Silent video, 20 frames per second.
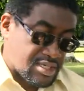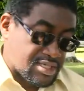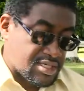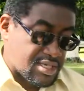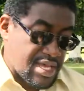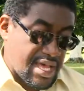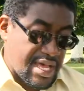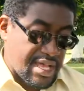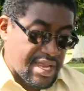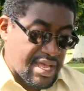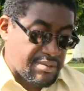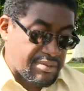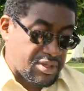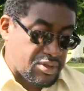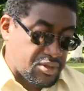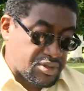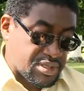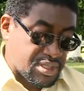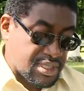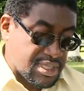and I'm
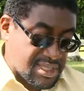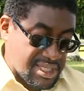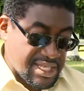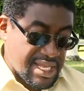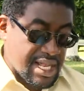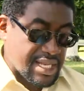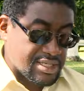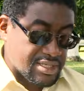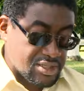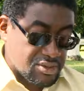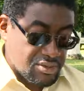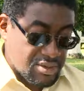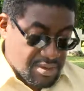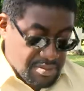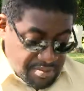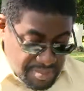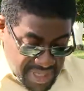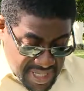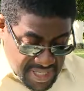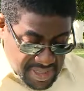using these analogies to
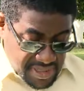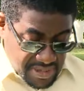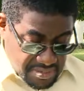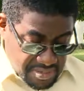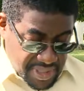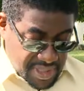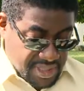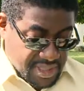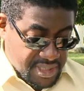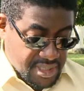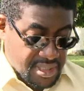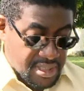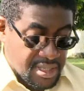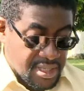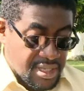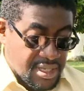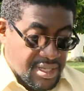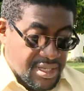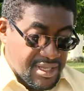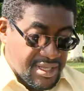really paint the picture.
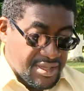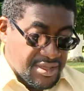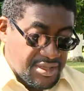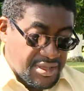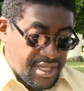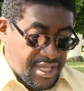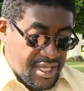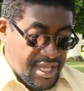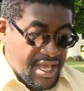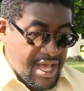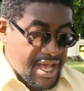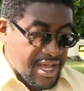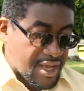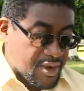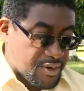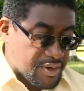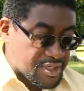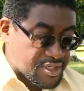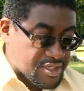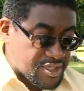They are
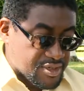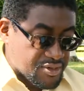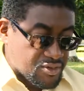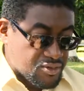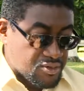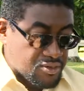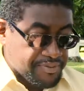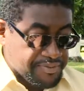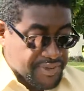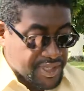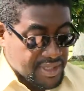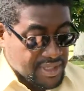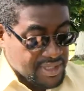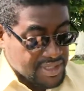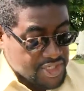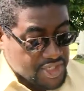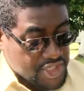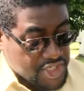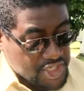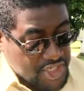going to
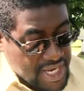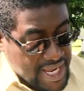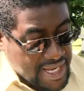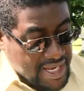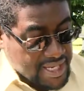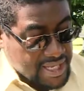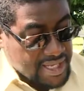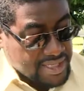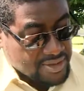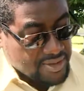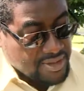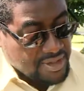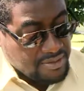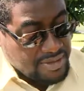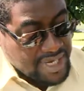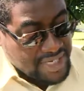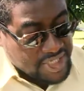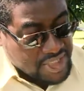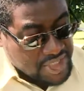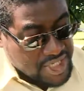check. It's going to
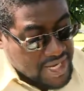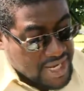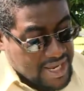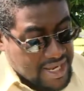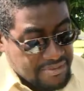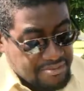be a check and